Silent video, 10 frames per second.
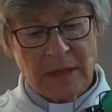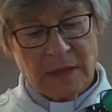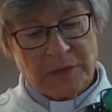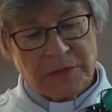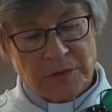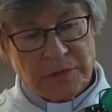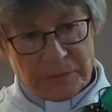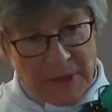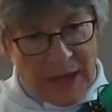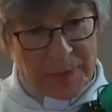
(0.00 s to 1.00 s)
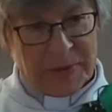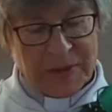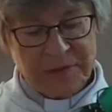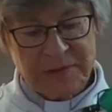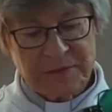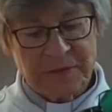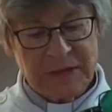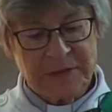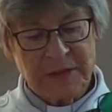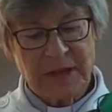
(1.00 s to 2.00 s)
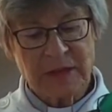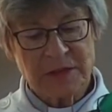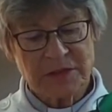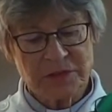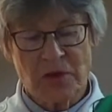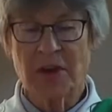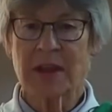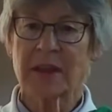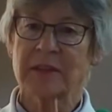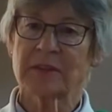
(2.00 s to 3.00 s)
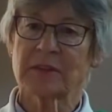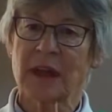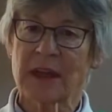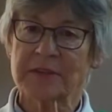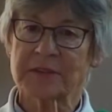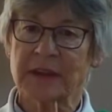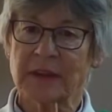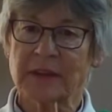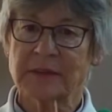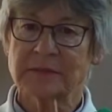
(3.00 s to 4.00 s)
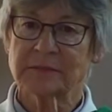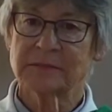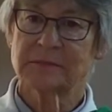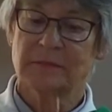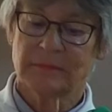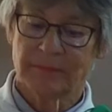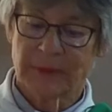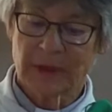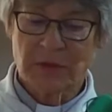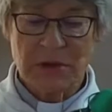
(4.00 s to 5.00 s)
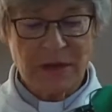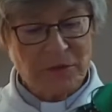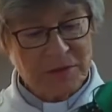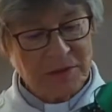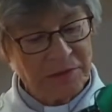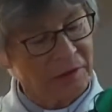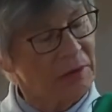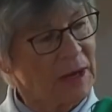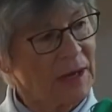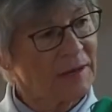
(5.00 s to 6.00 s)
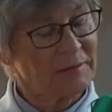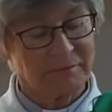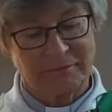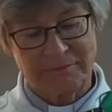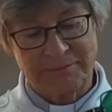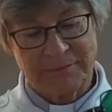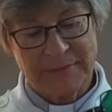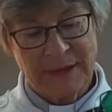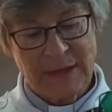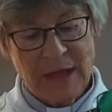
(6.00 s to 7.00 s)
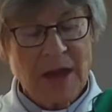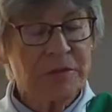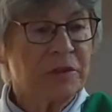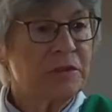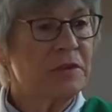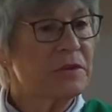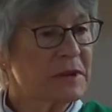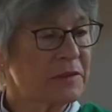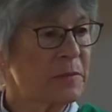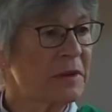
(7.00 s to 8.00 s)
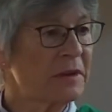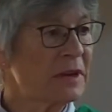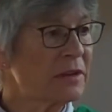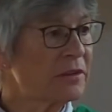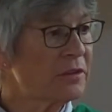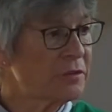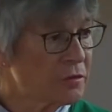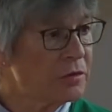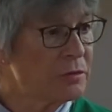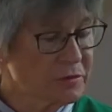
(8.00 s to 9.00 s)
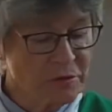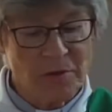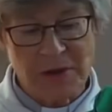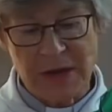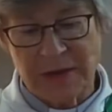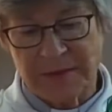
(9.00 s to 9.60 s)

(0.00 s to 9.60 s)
So happiness is fleeting, joy is lasting. Agree or disagree? How do you experience true joy?